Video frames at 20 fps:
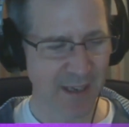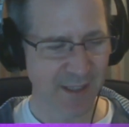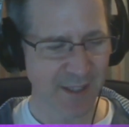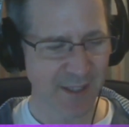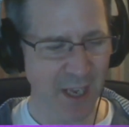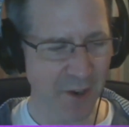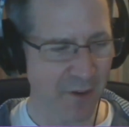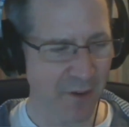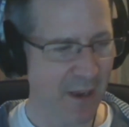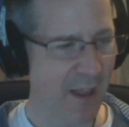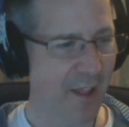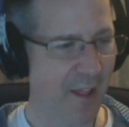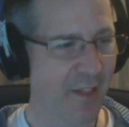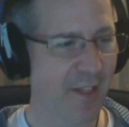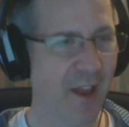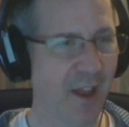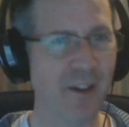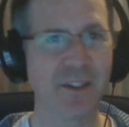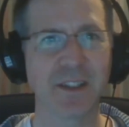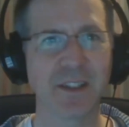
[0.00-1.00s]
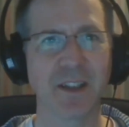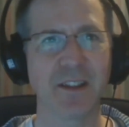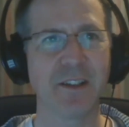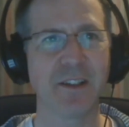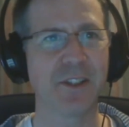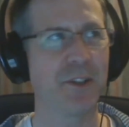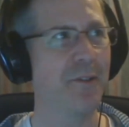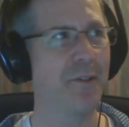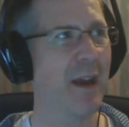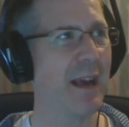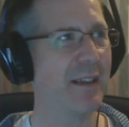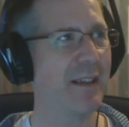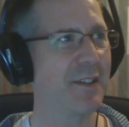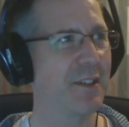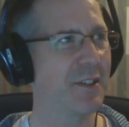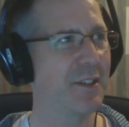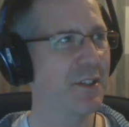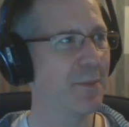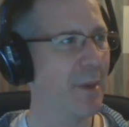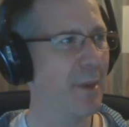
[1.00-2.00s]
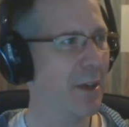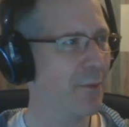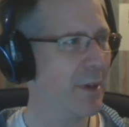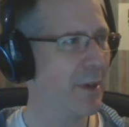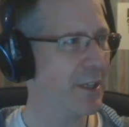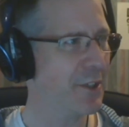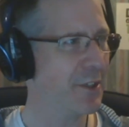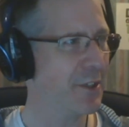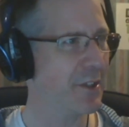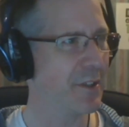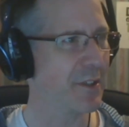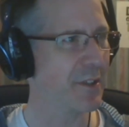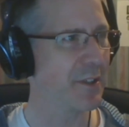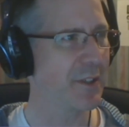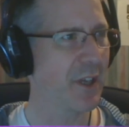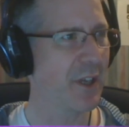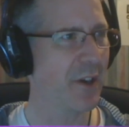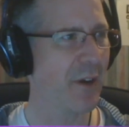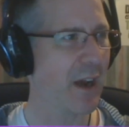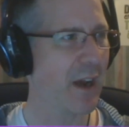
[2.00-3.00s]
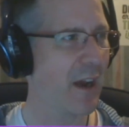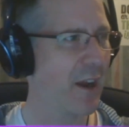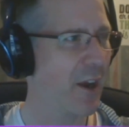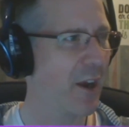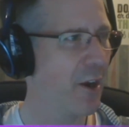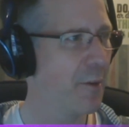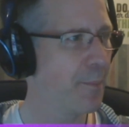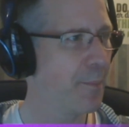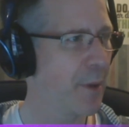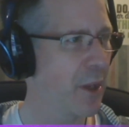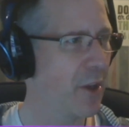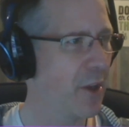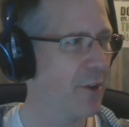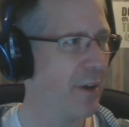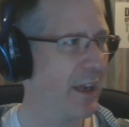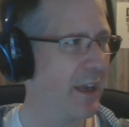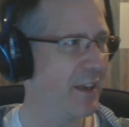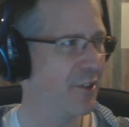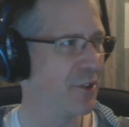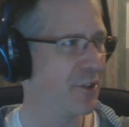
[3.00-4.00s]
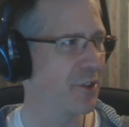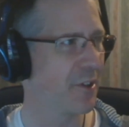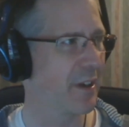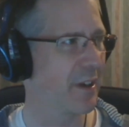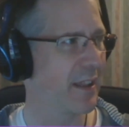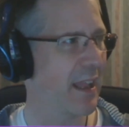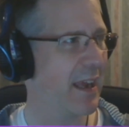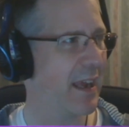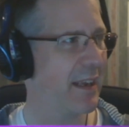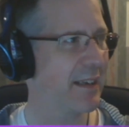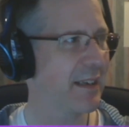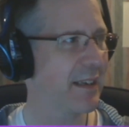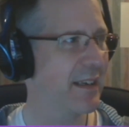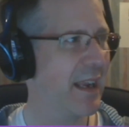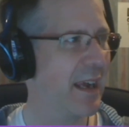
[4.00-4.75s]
So those are the two answers to my questions, so I hope you enjoyed that.